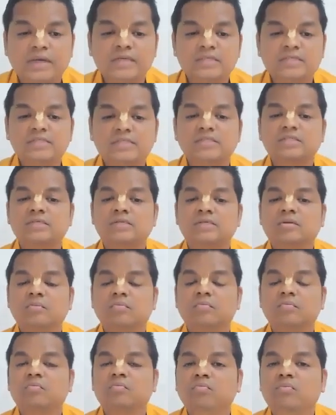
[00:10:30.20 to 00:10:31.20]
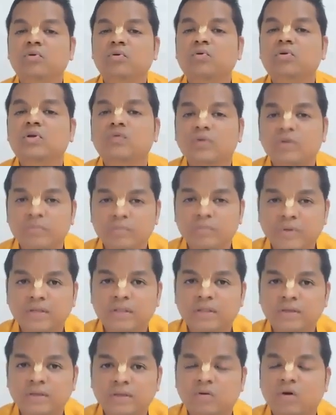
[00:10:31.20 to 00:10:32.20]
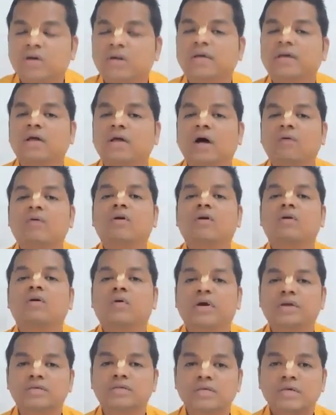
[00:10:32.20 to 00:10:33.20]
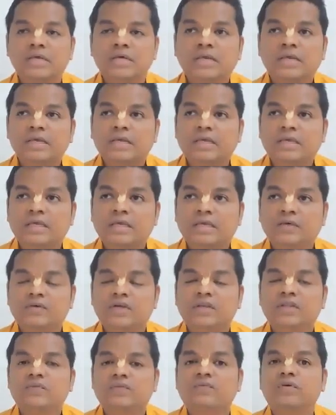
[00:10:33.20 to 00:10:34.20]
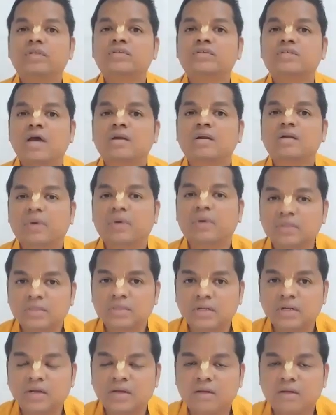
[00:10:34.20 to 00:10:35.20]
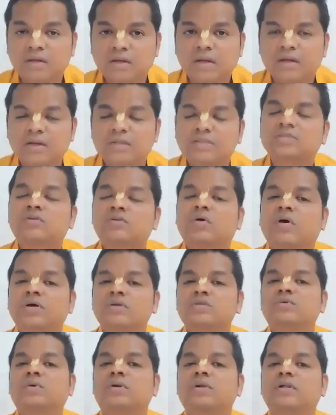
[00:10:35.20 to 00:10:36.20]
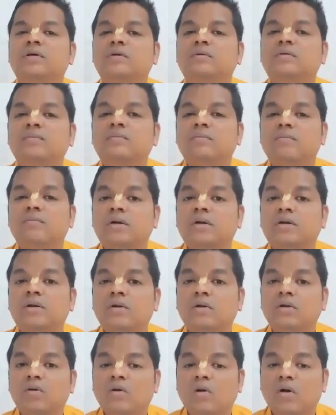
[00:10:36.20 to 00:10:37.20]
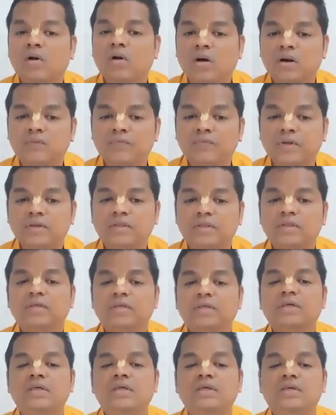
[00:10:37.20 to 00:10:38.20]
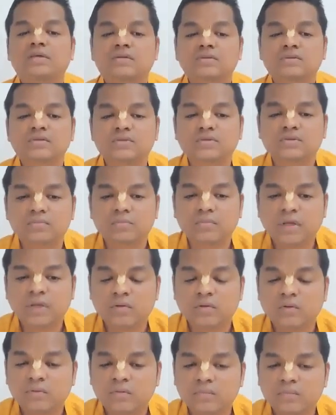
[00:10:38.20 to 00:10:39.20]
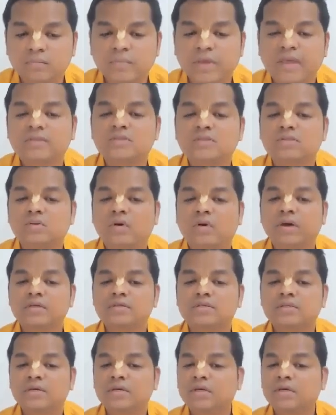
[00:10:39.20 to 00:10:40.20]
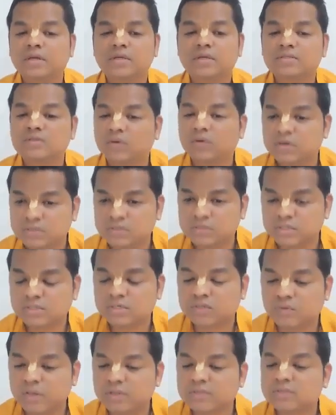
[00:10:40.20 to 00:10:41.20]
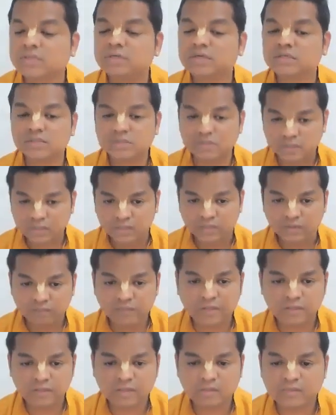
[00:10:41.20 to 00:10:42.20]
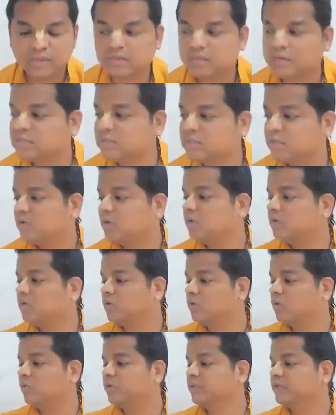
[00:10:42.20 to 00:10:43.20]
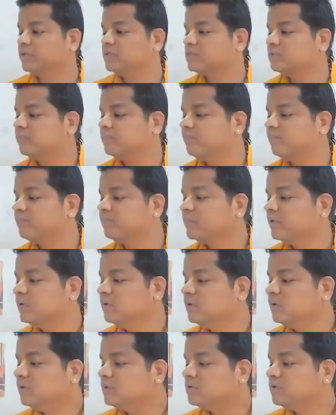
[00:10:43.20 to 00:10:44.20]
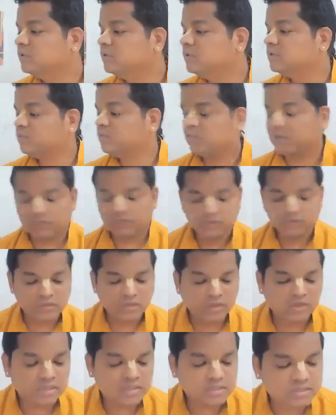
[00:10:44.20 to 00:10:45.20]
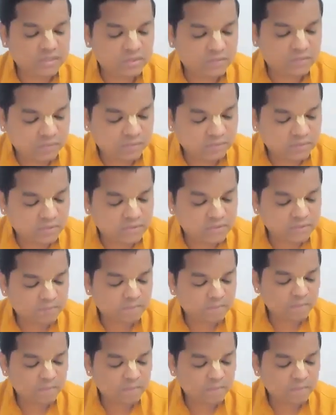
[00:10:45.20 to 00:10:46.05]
It has beautiful meaning, not like our noise. Even if we chant mantra, it is noise only. But Lord, when He, makes noise, it is not just noise. It is Vedic mantras. They are all glorious. So this is what we should understand from this.